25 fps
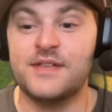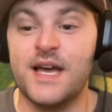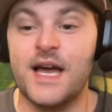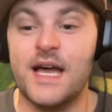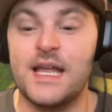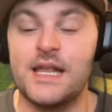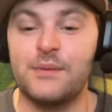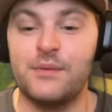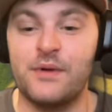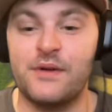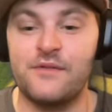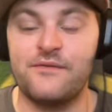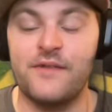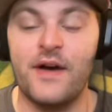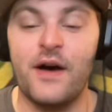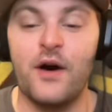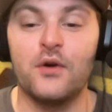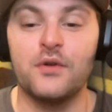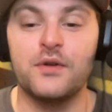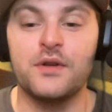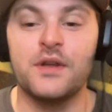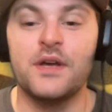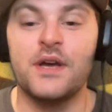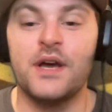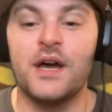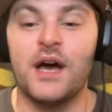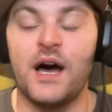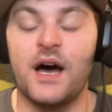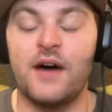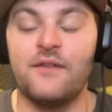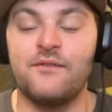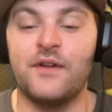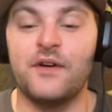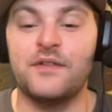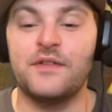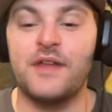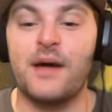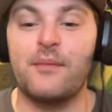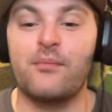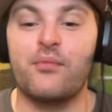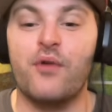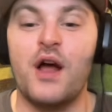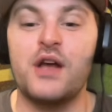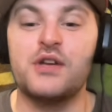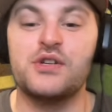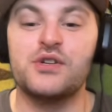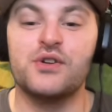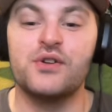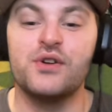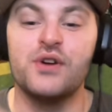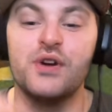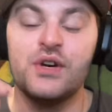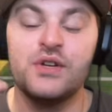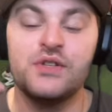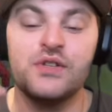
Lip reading: side that we felt that pressure.